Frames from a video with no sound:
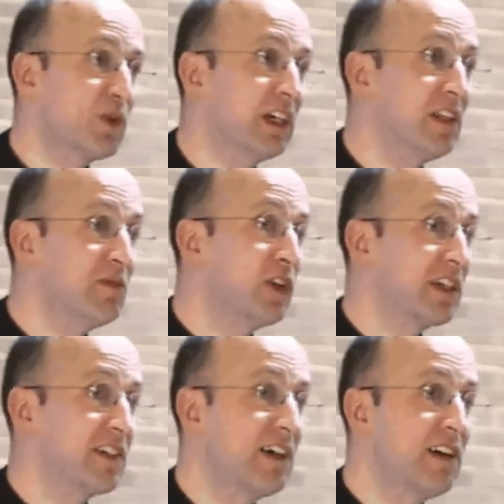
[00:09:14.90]
working in the Morning
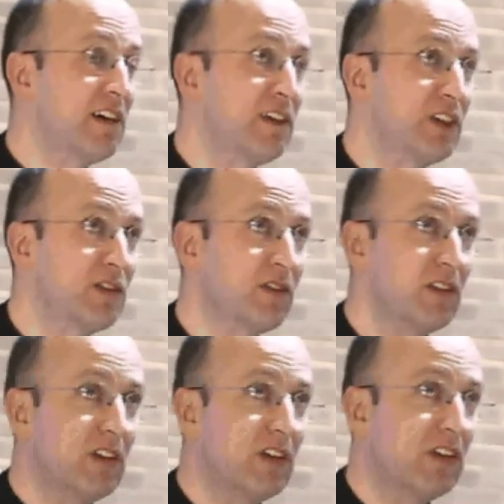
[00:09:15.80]
Star now.
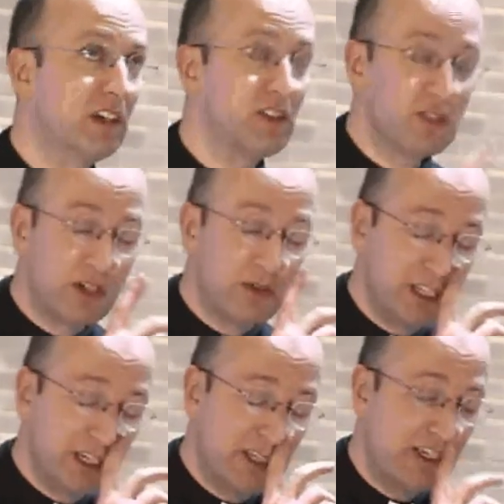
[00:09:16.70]
I know some in
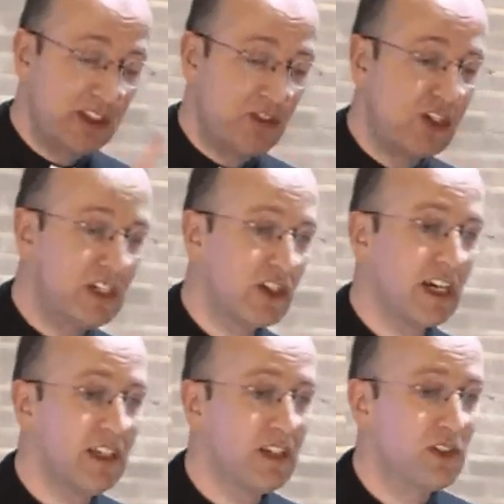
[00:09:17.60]
the Regia
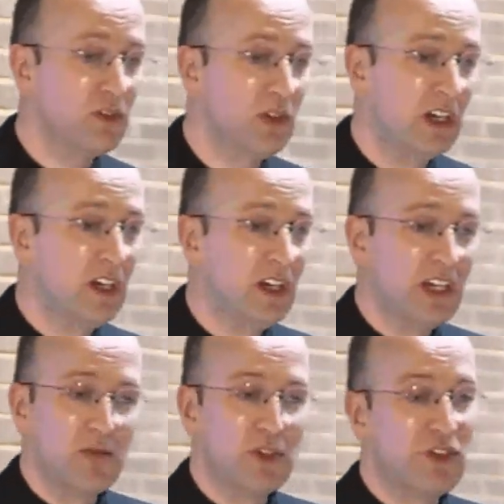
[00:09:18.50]
Coeli too,
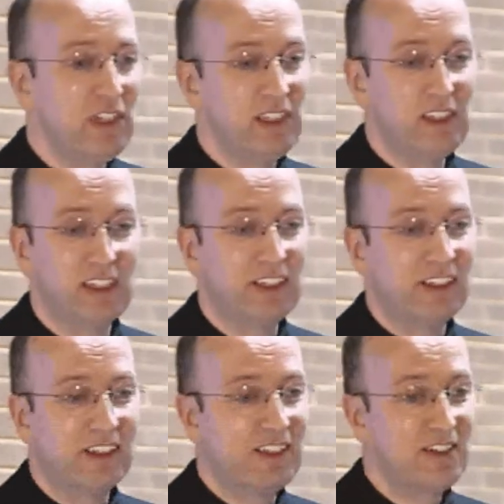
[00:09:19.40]
but really
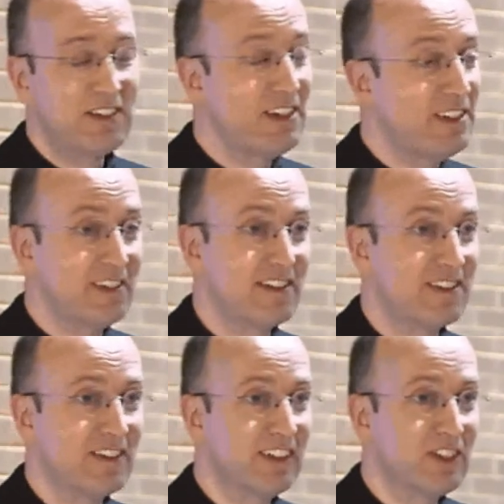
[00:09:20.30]
they're saints.
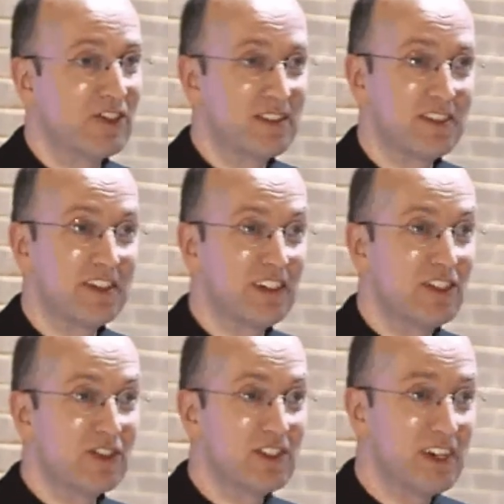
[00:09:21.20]
I
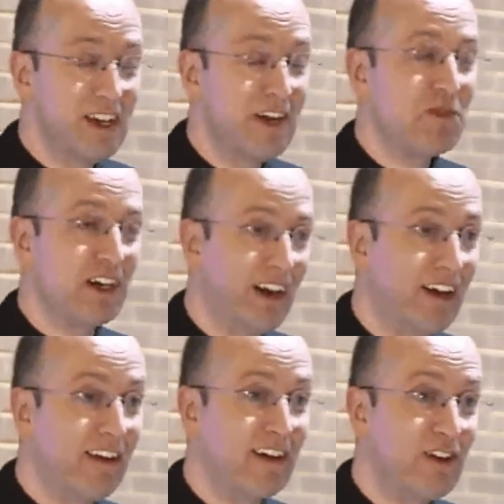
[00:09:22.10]
just take my
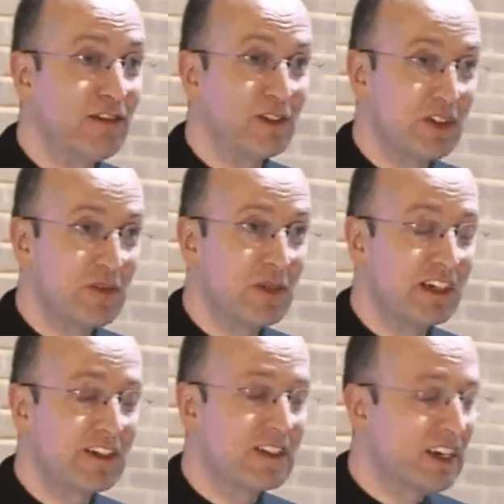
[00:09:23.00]
hat off to them,
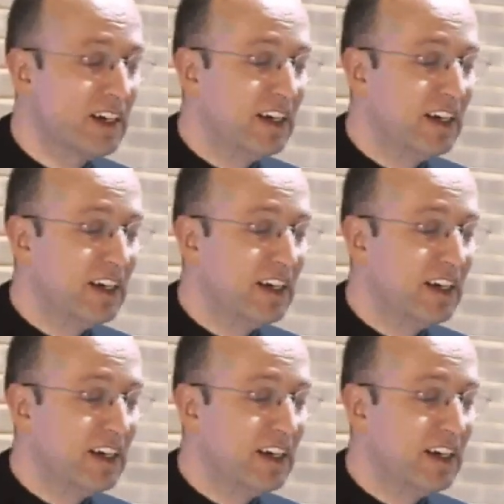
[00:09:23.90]
because